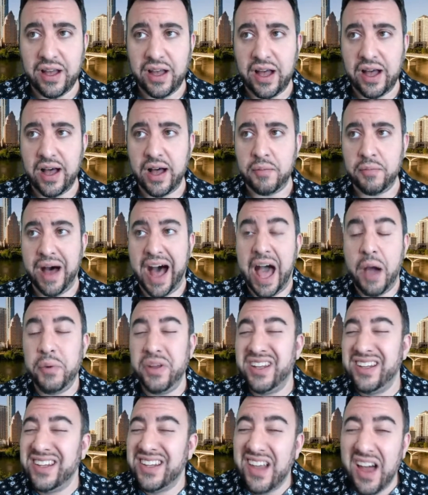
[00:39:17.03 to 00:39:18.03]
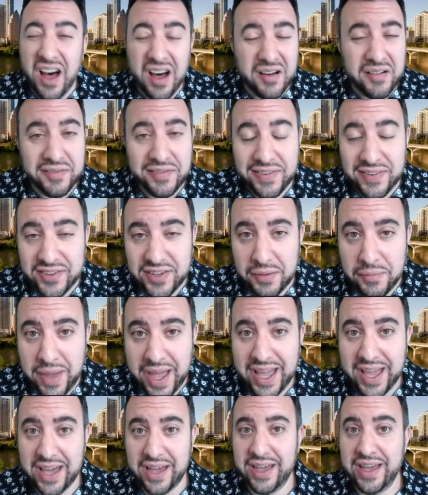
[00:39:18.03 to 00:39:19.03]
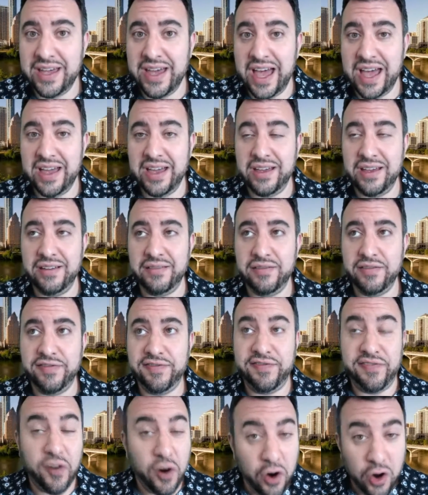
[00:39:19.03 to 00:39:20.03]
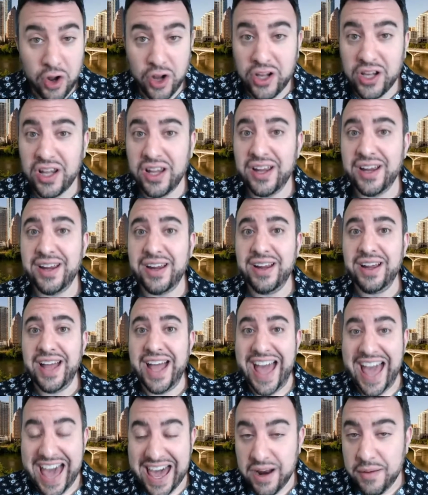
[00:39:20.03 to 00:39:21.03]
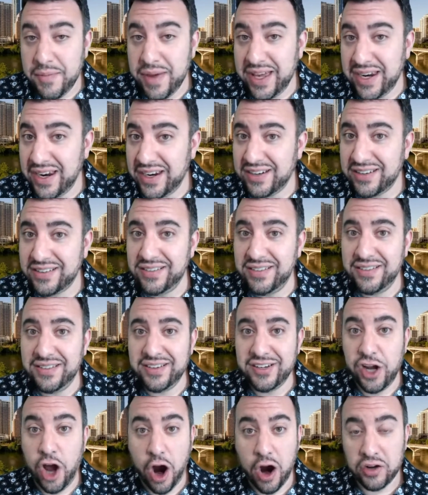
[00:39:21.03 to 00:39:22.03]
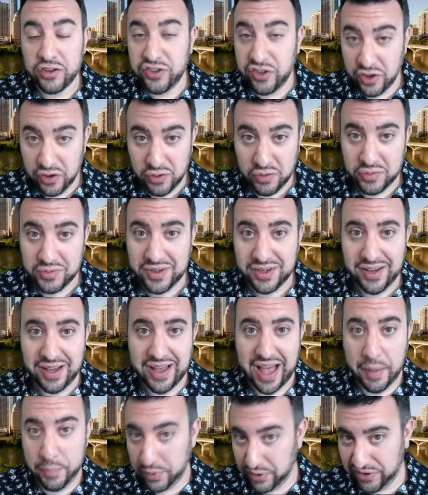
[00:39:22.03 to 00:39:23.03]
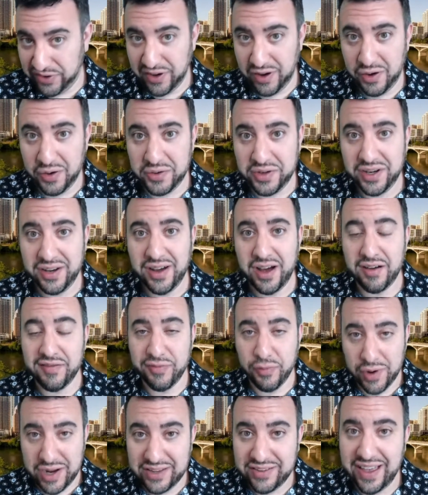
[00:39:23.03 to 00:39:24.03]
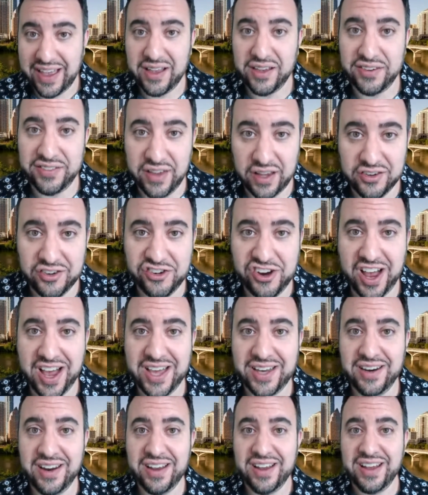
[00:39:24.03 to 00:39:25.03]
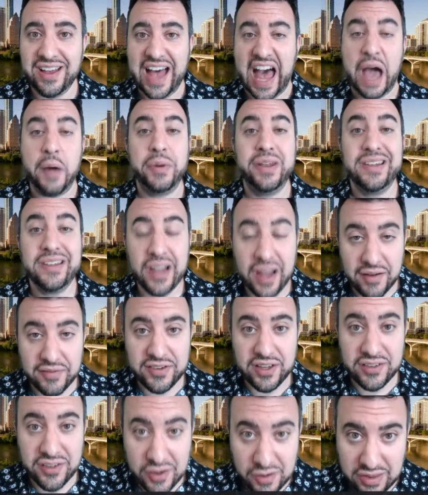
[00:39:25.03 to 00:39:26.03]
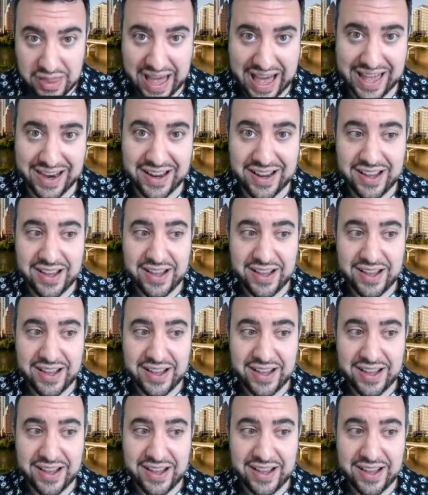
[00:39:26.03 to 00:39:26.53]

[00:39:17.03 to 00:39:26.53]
I would love to make a full animated cartoon episode of Retail Sunshine. I would love to do that.